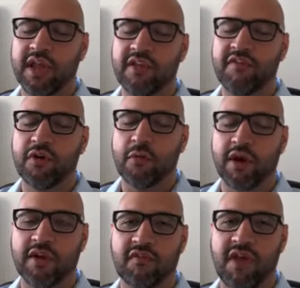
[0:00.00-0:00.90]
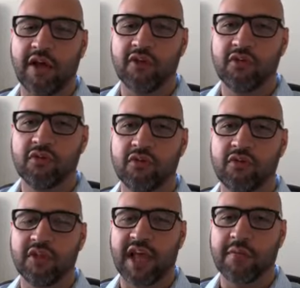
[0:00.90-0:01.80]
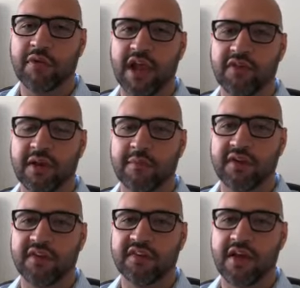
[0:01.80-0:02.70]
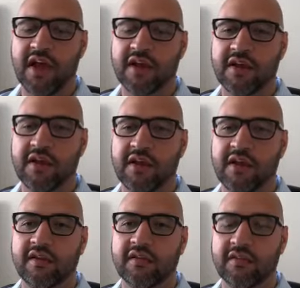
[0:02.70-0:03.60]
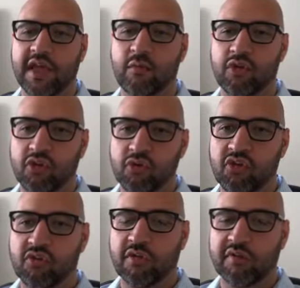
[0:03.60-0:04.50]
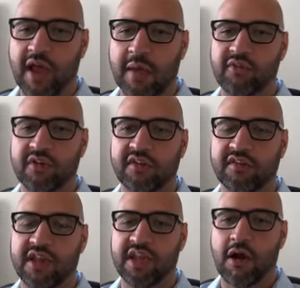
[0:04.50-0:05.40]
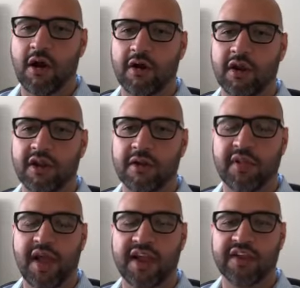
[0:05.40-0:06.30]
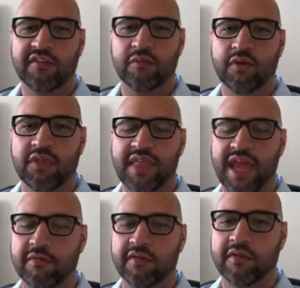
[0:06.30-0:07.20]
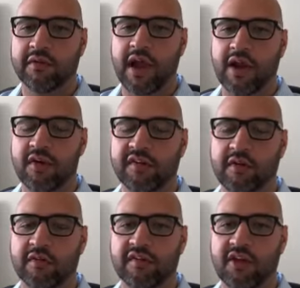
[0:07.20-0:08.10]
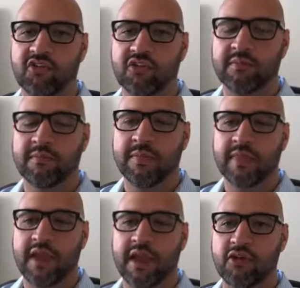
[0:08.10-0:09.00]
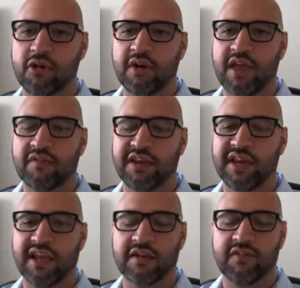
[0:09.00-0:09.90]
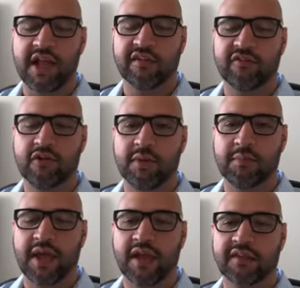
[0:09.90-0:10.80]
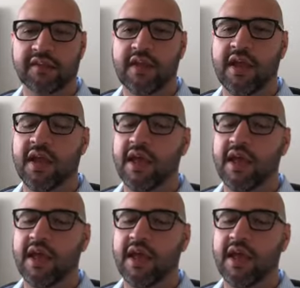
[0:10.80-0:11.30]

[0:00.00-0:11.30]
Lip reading: put a fair market value to that private company stock so that when you do issue those options, they are in compliance with that IRS code section and you don't have any negative downstream impact.